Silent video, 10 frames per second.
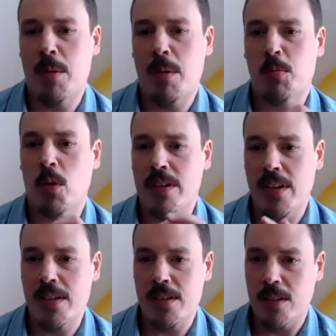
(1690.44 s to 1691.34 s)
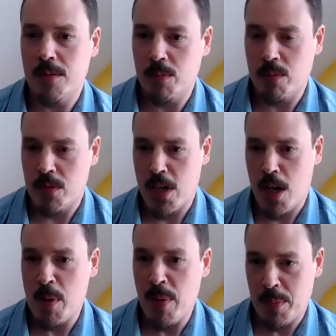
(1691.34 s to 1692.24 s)
perhaps one of the things that
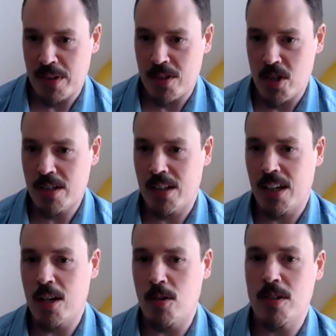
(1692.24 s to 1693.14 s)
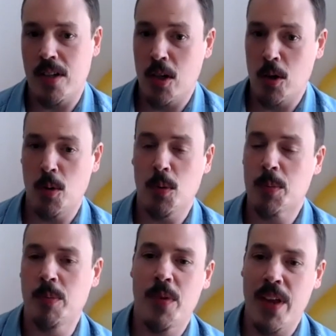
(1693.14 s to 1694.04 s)
Jamie might be suggesting here is that you
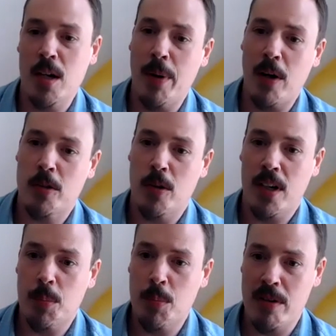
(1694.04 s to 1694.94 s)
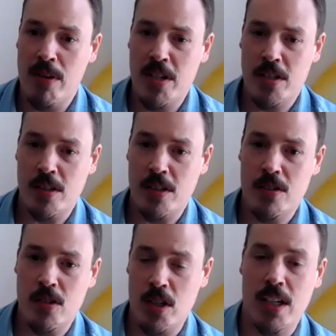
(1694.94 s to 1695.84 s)
think about doing a pre-registered
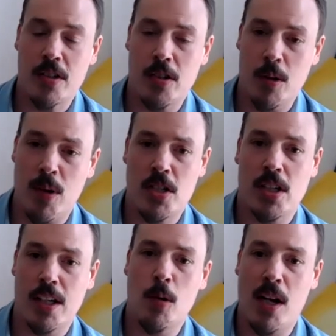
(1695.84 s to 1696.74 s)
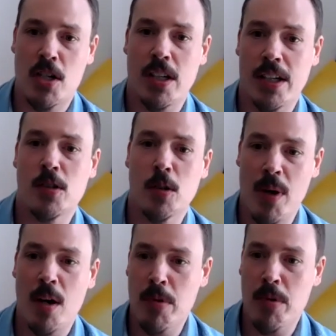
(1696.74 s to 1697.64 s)
study. So you actually
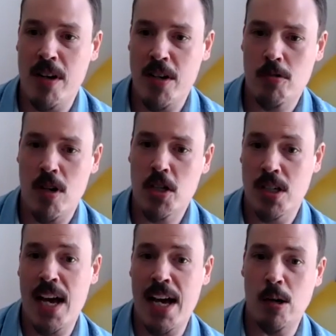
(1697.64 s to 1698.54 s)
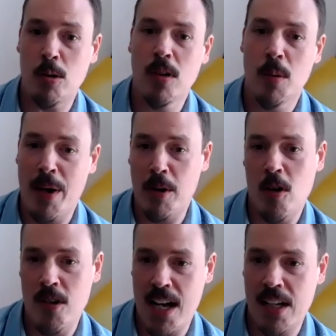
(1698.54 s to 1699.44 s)
submit a pre-registration now about
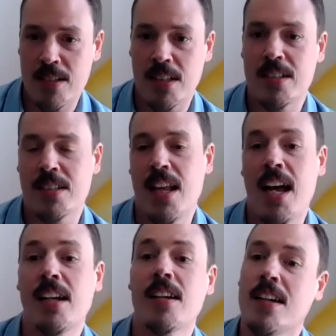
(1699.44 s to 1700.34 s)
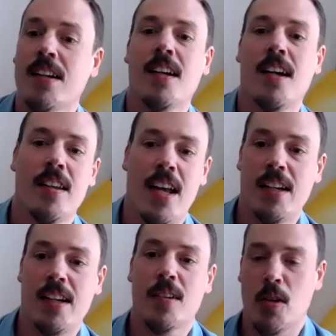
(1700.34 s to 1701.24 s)
your analyses, and then
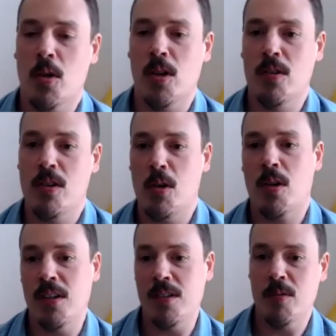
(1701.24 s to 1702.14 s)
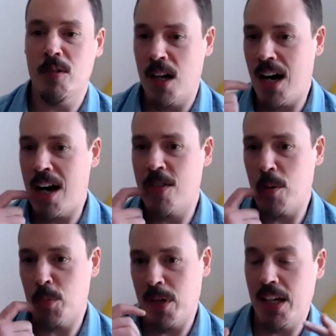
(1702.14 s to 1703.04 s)
you can have
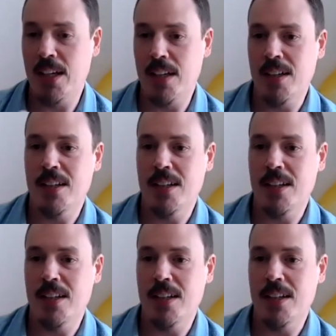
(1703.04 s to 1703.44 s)
that be